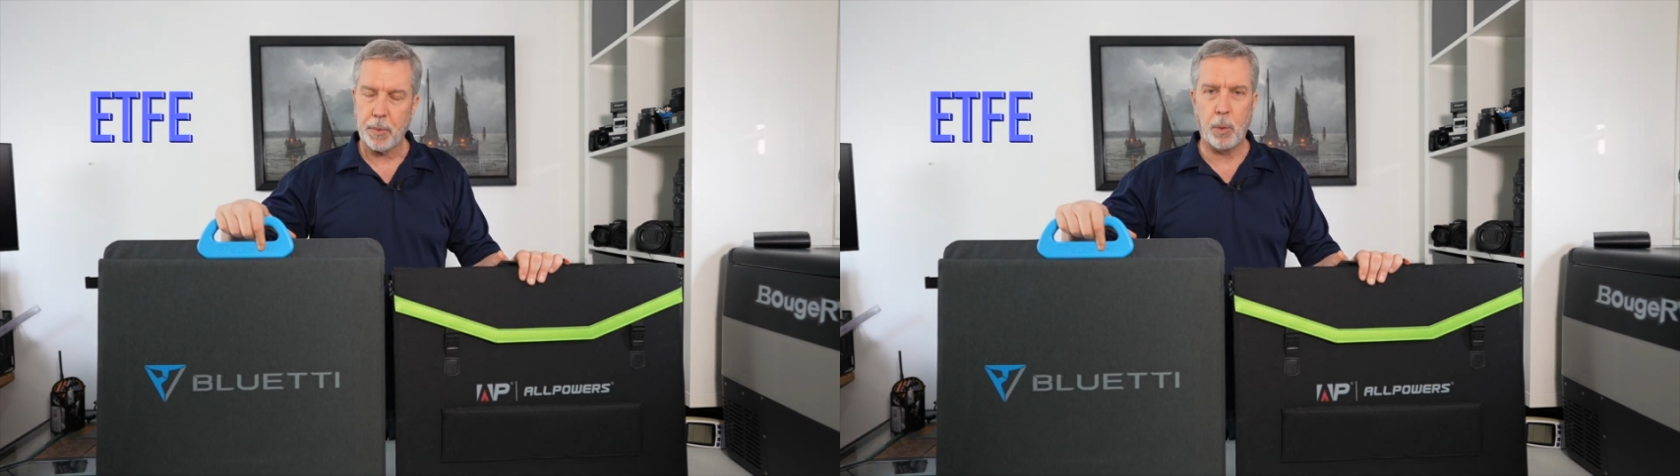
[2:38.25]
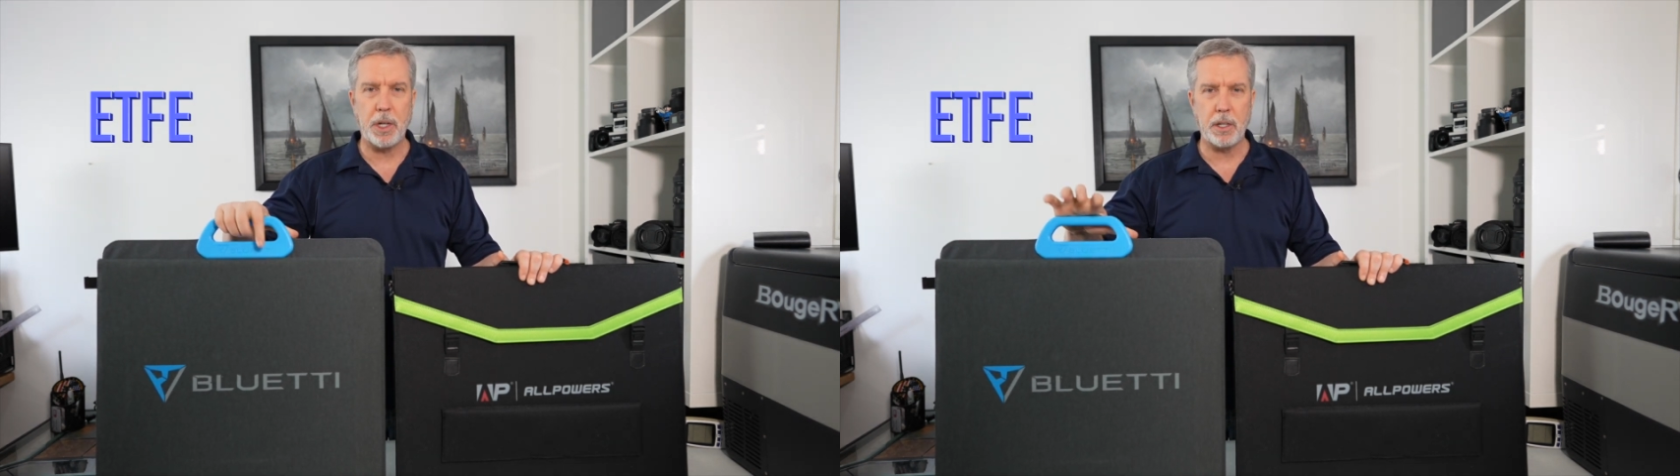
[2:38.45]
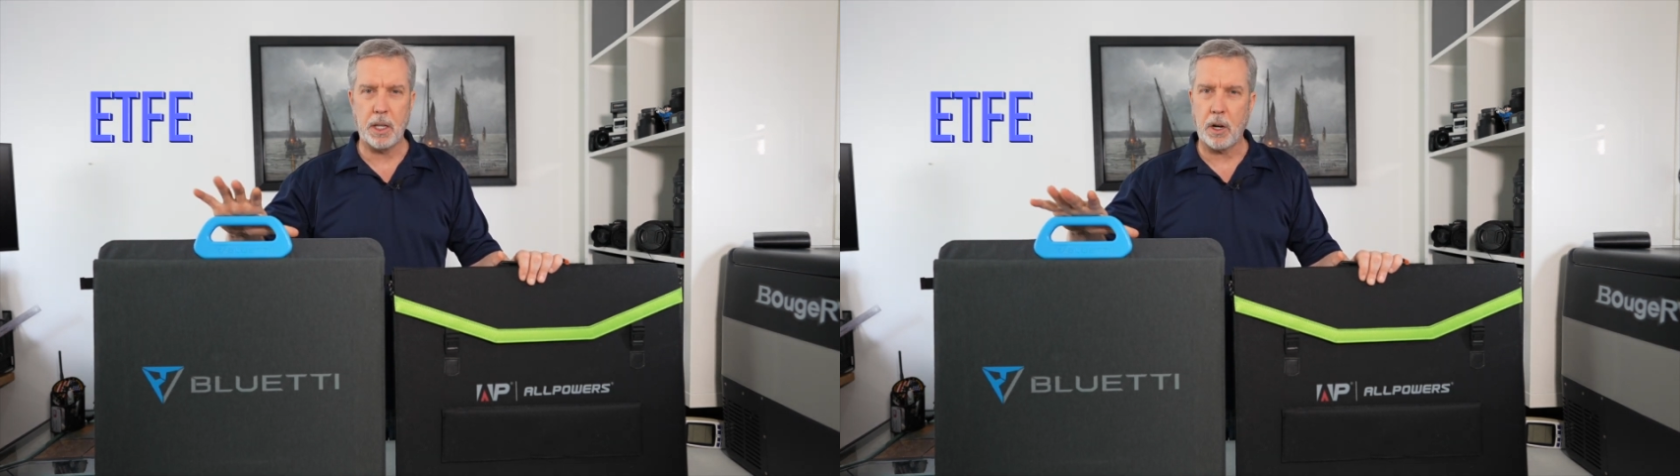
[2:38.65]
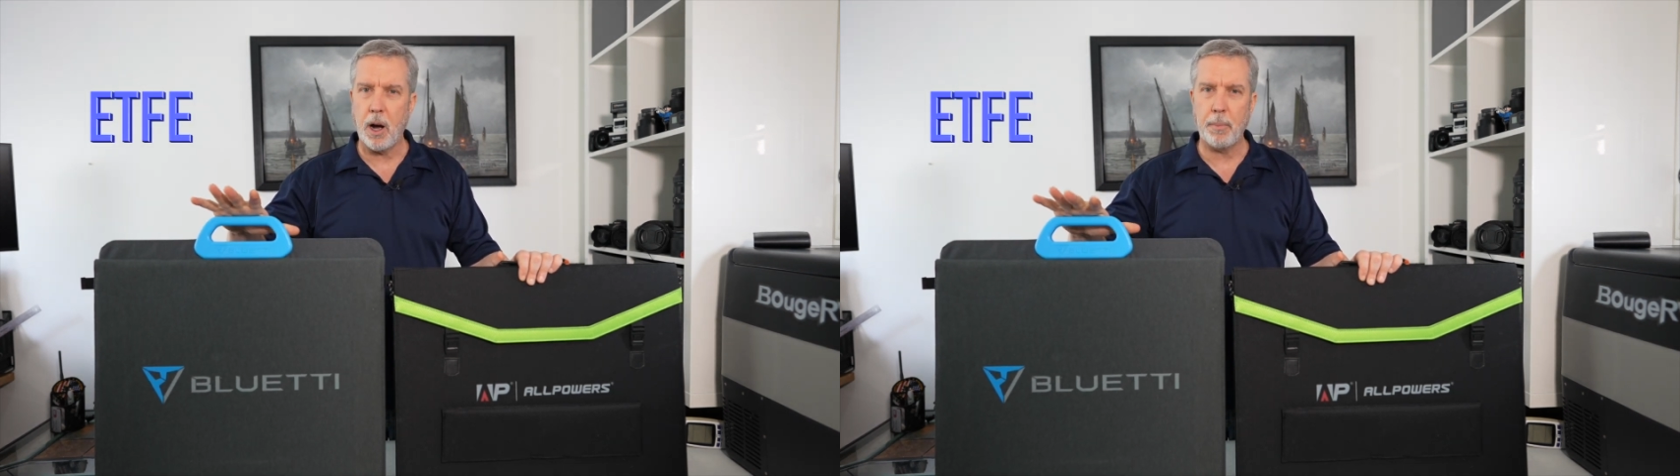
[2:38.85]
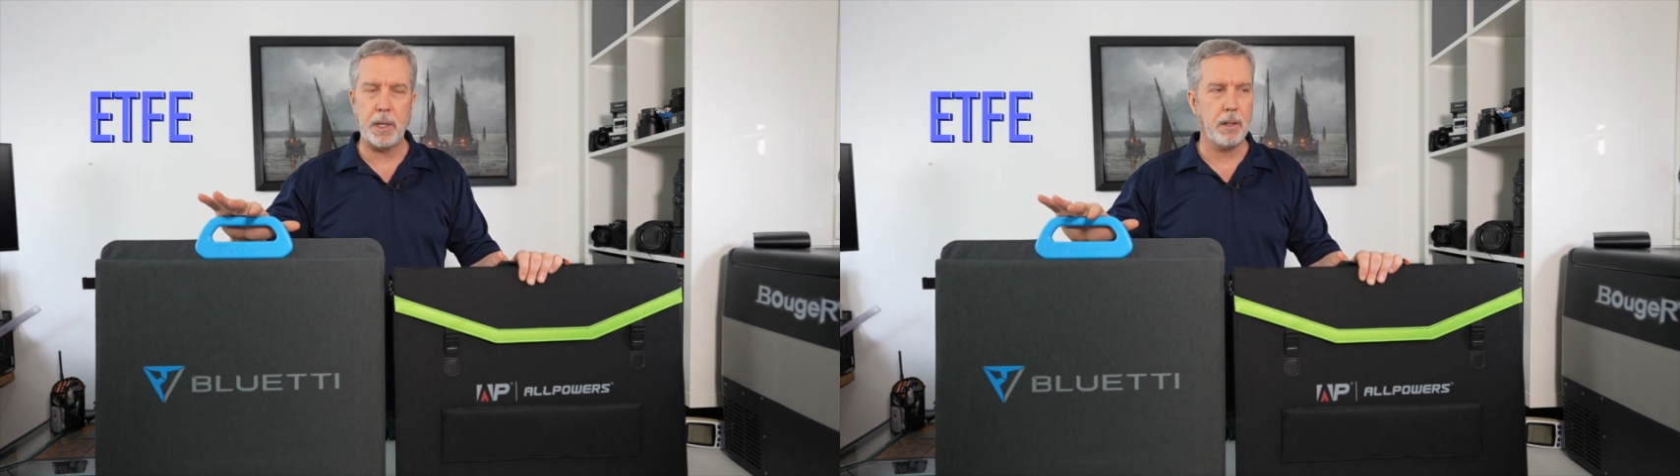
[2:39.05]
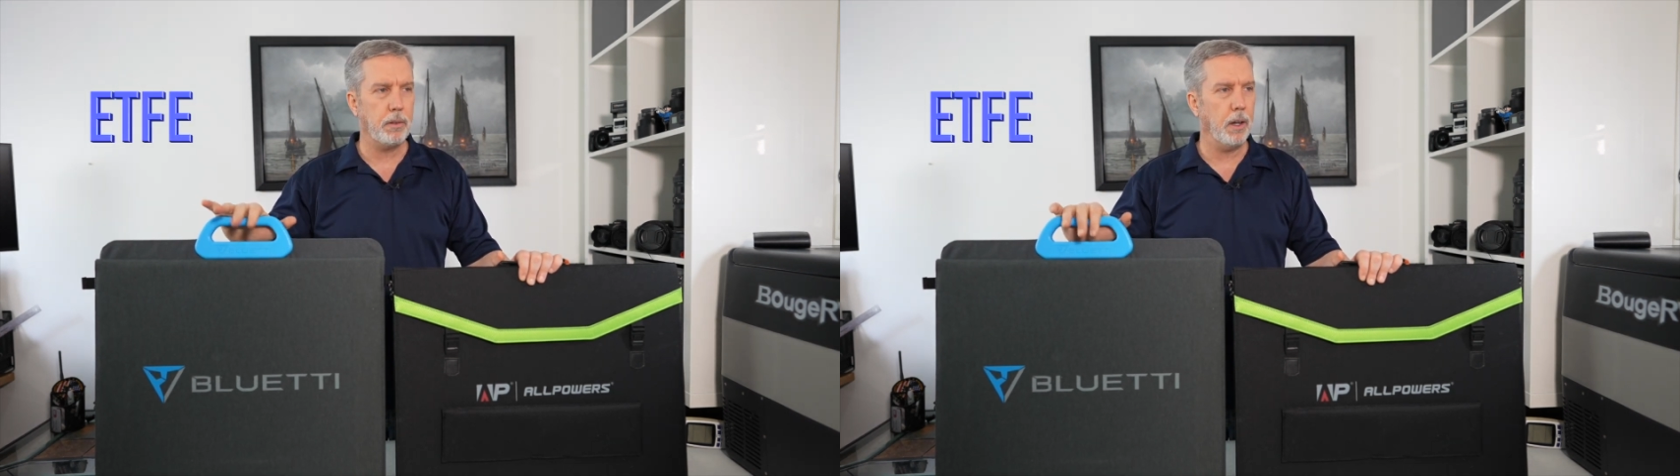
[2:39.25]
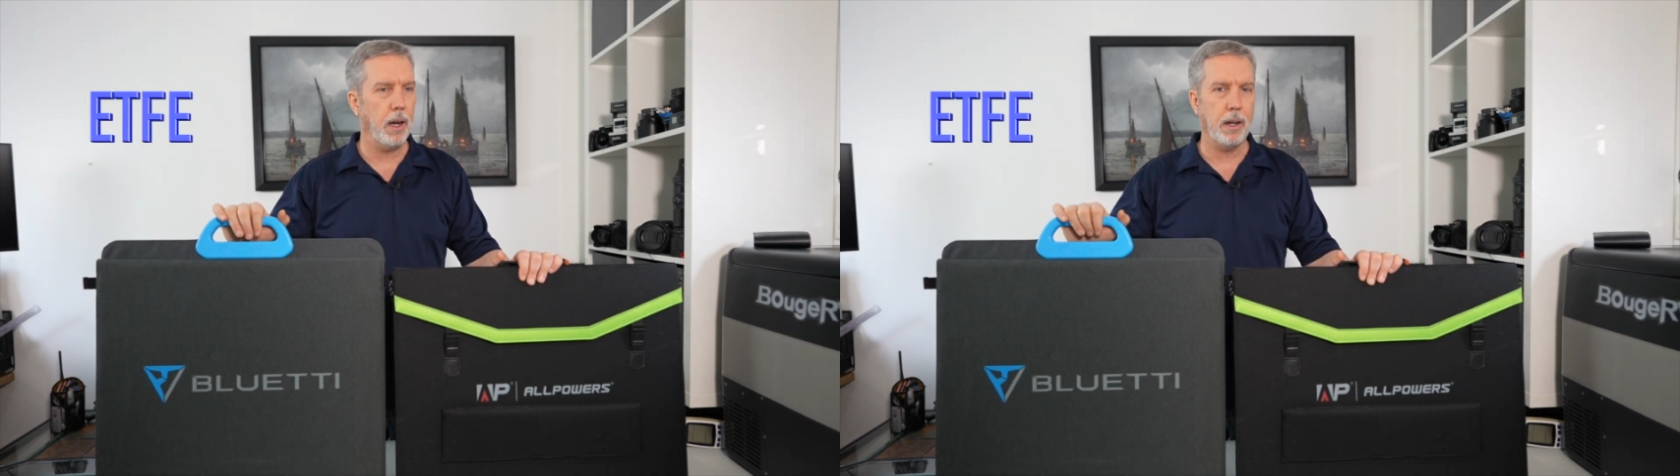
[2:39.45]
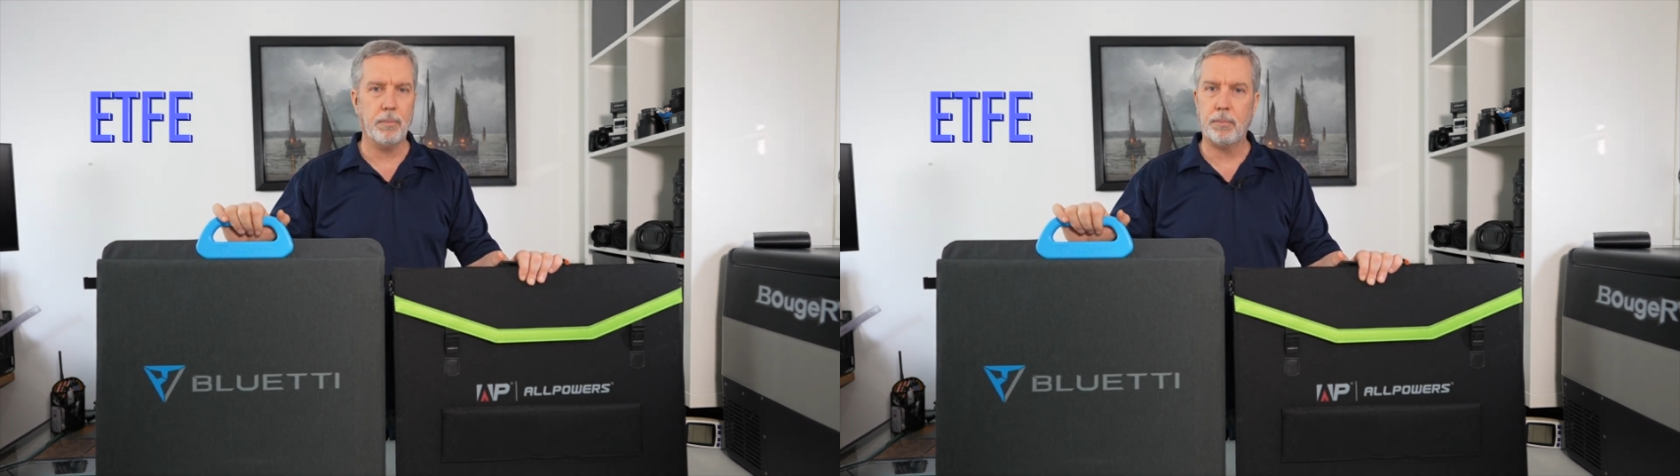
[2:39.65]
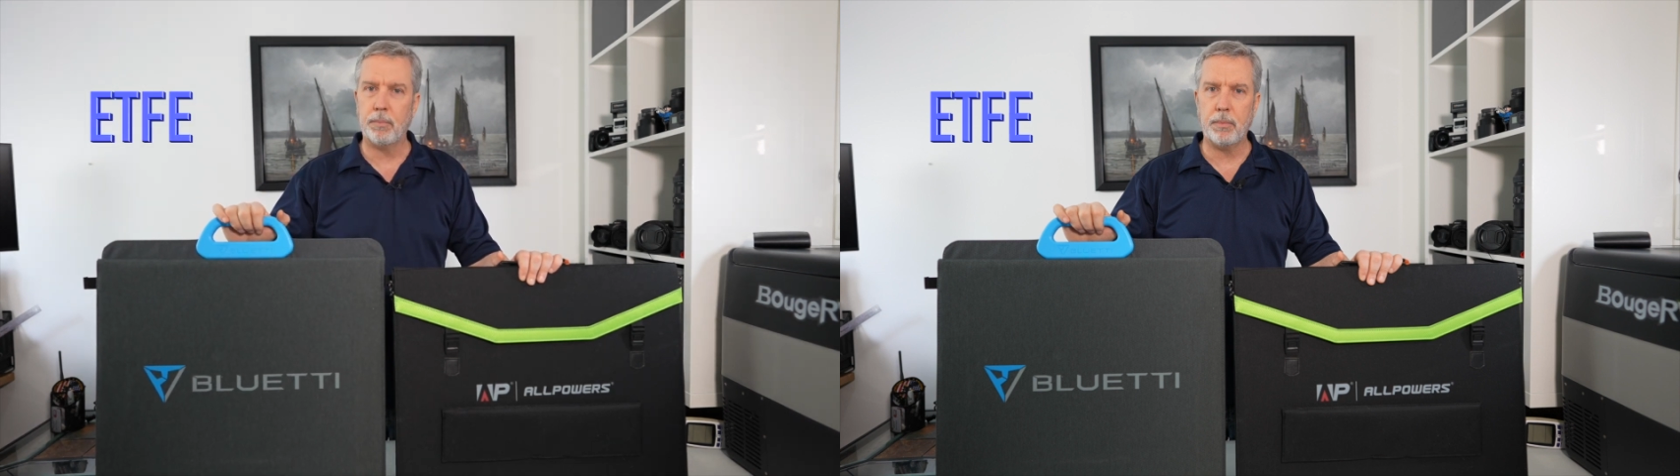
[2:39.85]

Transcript: which is the common uh,